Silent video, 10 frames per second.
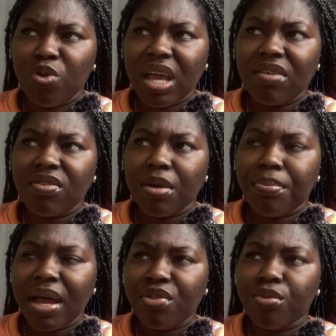We have a
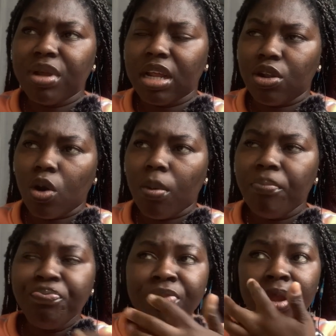bathroom in the
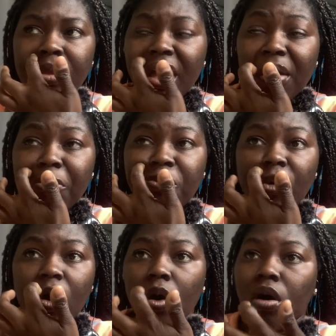dorm um
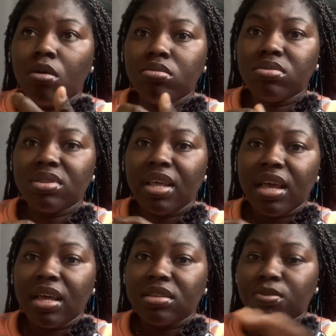for
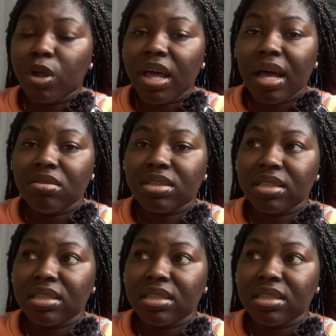the smaller houses.